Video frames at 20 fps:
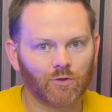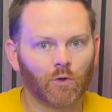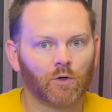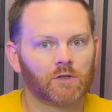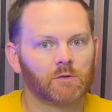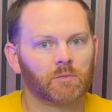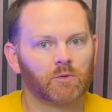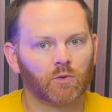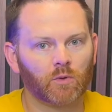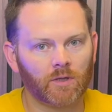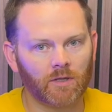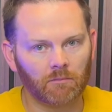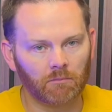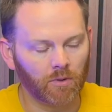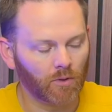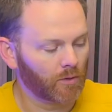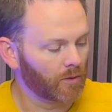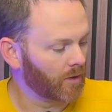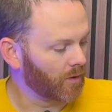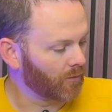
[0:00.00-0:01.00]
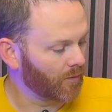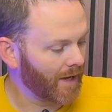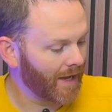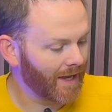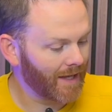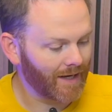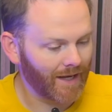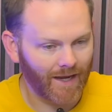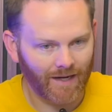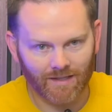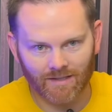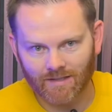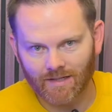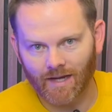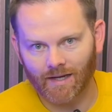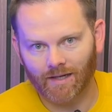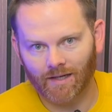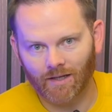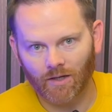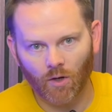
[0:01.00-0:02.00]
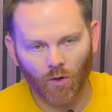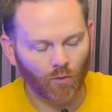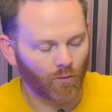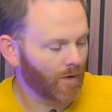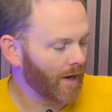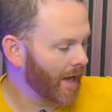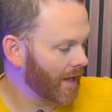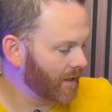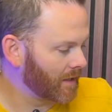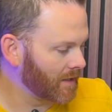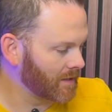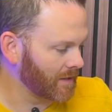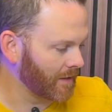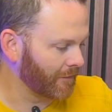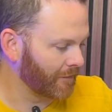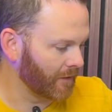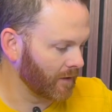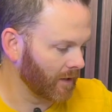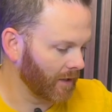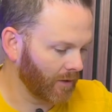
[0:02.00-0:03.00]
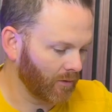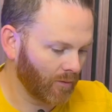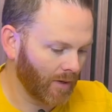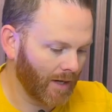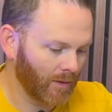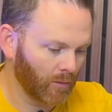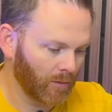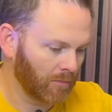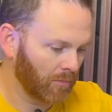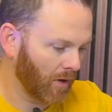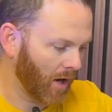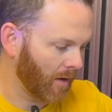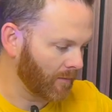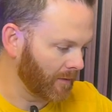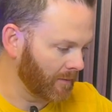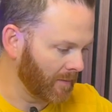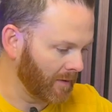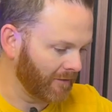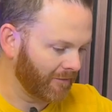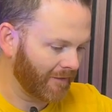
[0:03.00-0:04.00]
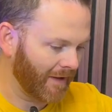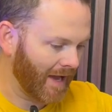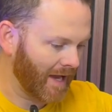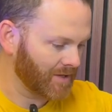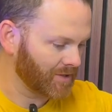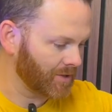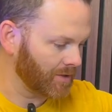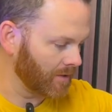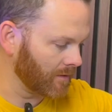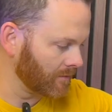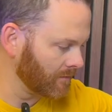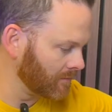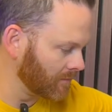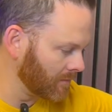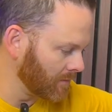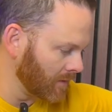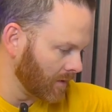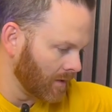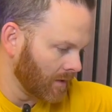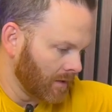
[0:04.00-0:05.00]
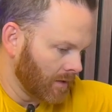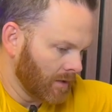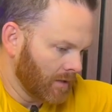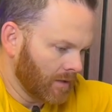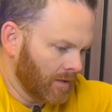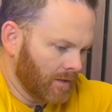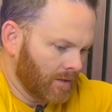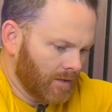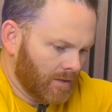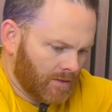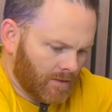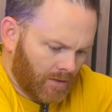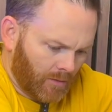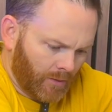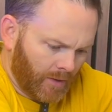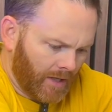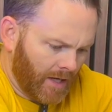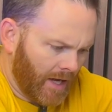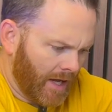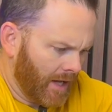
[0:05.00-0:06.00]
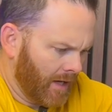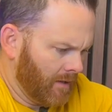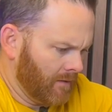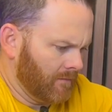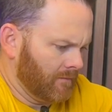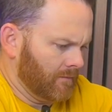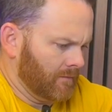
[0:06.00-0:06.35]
choice between a blue and a red. I decided to go red because I feel like red would probably be faster. So we got,